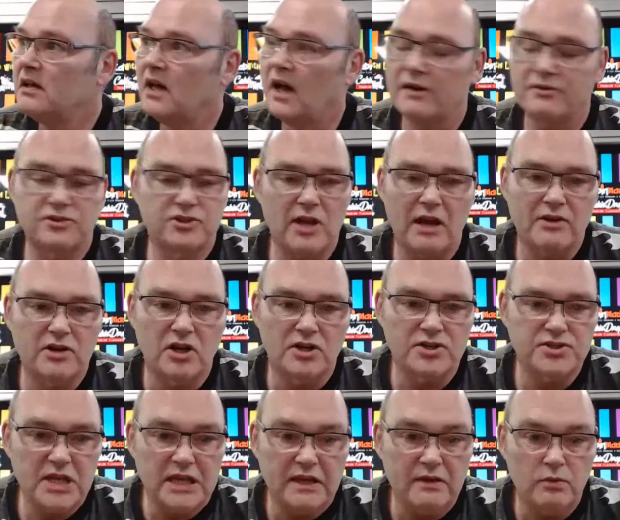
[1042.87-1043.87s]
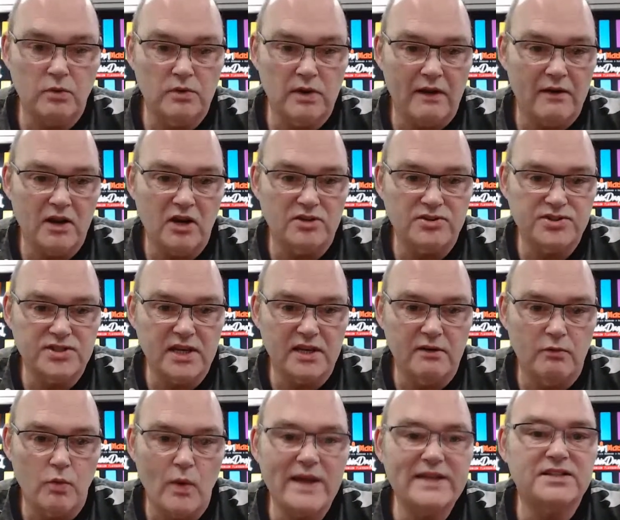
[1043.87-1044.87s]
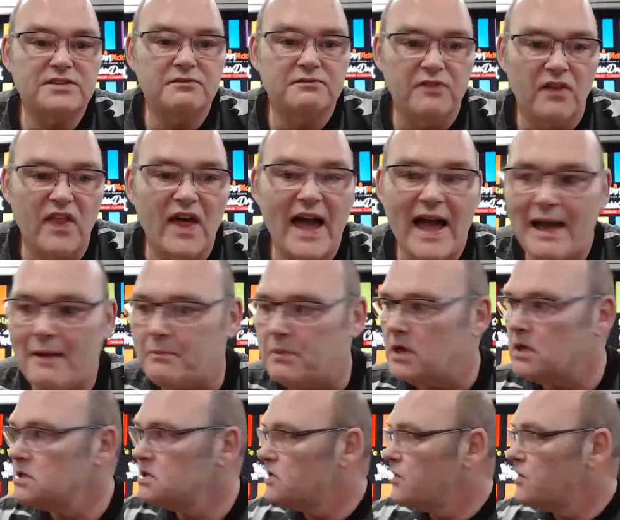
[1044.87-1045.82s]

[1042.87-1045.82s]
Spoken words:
I got sick of waiting for the hammer.